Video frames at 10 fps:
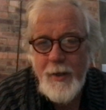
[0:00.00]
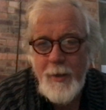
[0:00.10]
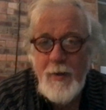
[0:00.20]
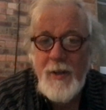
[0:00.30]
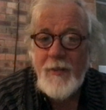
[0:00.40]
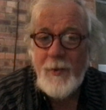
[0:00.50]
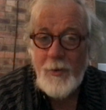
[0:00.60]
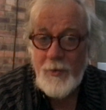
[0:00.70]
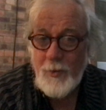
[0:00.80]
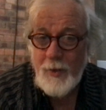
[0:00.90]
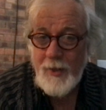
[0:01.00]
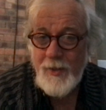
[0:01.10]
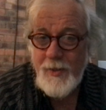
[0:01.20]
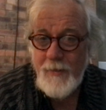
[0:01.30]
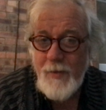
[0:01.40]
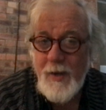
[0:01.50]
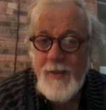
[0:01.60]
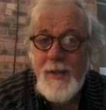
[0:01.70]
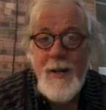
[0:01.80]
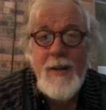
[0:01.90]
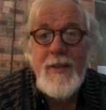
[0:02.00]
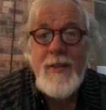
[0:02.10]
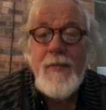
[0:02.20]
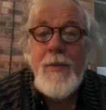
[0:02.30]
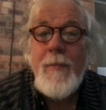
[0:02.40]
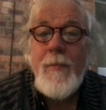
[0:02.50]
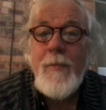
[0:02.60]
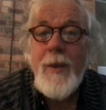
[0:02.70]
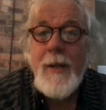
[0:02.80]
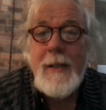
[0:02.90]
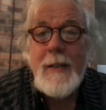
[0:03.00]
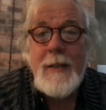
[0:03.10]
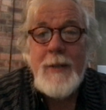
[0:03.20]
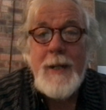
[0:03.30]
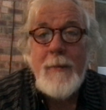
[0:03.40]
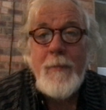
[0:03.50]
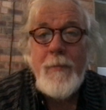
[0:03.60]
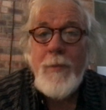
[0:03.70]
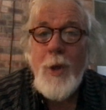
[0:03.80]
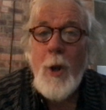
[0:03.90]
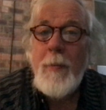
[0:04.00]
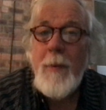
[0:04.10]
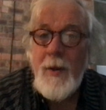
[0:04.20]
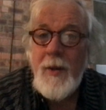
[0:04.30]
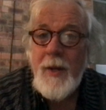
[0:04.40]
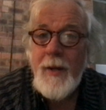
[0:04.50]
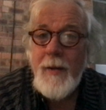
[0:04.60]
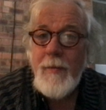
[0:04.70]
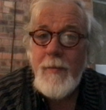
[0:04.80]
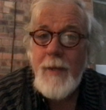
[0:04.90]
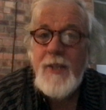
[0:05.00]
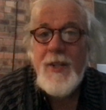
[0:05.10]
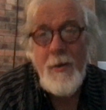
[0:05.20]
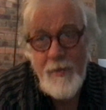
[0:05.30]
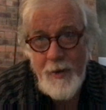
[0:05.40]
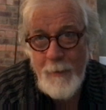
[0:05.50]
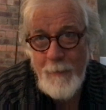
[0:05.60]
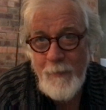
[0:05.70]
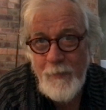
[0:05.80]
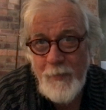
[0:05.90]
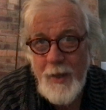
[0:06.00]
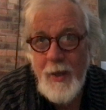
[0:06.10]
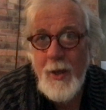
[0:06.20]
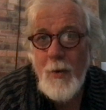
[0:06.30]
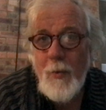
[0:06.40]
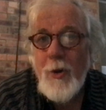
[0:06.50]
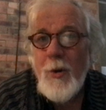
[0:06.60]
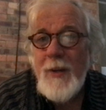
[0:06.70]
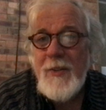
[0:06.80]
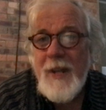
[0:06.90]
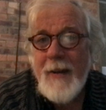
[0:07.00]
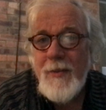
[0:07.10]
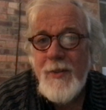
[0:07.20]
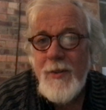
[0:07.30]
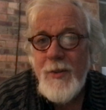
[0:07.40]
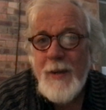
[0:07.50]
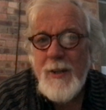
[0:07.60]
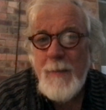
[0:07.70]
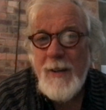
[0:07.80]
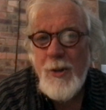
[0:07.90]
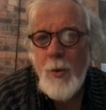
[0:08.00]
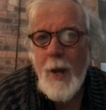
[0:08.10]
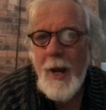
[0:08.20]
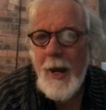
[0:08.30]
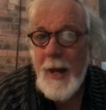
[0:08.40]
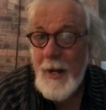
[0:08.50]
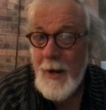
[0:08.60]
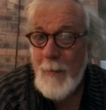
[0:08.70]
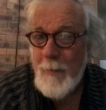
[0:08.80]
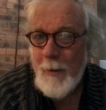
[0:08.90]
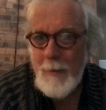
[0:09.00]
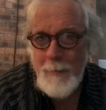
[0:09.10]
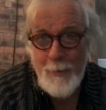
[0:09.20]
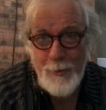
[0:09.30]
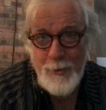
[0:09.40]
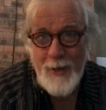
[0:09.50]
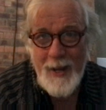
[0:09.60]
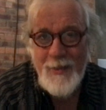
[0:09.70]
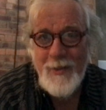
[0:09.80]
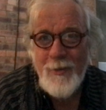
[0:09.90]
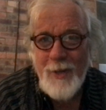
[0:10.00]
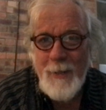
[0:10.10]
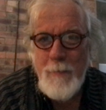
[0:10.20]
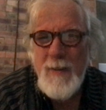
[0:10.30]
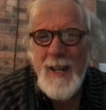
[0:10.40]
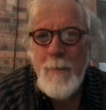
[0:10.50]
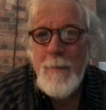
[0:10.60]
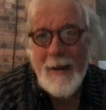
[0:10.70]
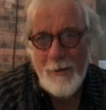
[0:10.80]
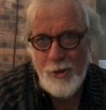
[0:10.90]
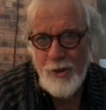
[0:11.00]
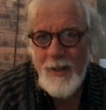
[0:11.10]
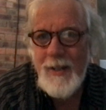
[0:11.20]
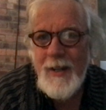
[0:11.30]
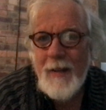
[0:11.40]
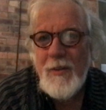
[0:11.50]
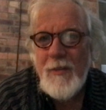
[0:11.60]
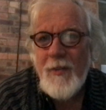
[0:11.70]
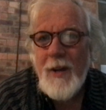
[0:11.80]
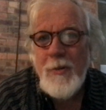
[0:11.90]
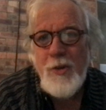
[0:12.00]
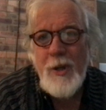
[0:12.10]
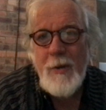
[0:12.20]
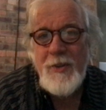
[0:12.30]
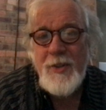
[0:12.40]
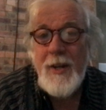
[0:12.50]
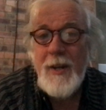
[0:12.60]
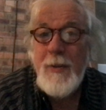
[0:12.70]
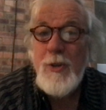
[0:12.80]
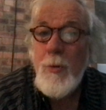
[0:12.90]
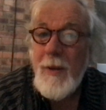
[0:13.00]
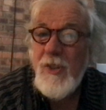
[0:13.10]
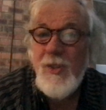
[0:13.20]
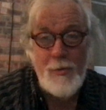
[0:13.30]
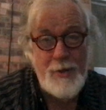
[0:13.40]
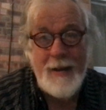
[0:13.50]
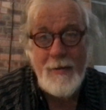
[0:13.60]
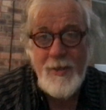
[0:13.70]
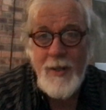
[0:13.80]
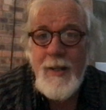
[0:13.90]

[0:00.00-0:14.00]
Monday the 4th of August, 1997. Well, Up and Under is over. We all went out to our special late-night pub in Borsall Heath for a big bash after the final show on Sunday, which almost sold out.